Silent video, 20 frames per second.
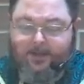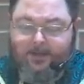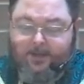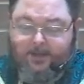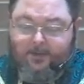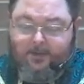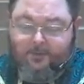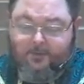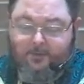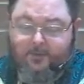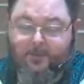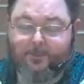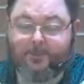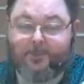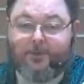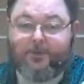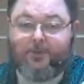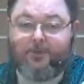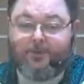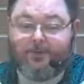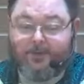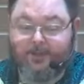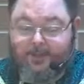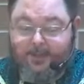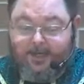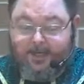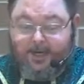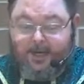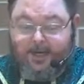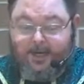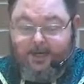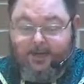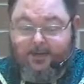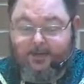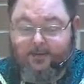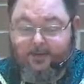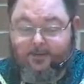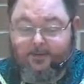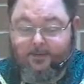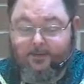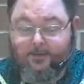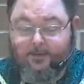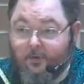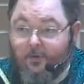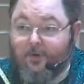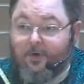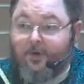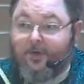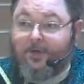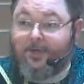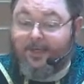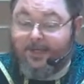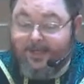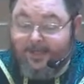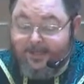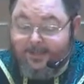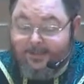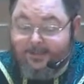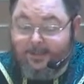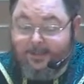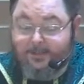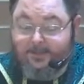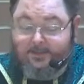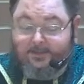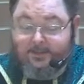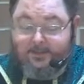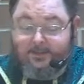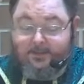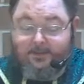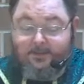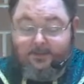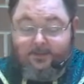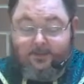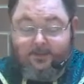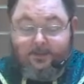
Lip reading: in the scripture today, the Lord needs us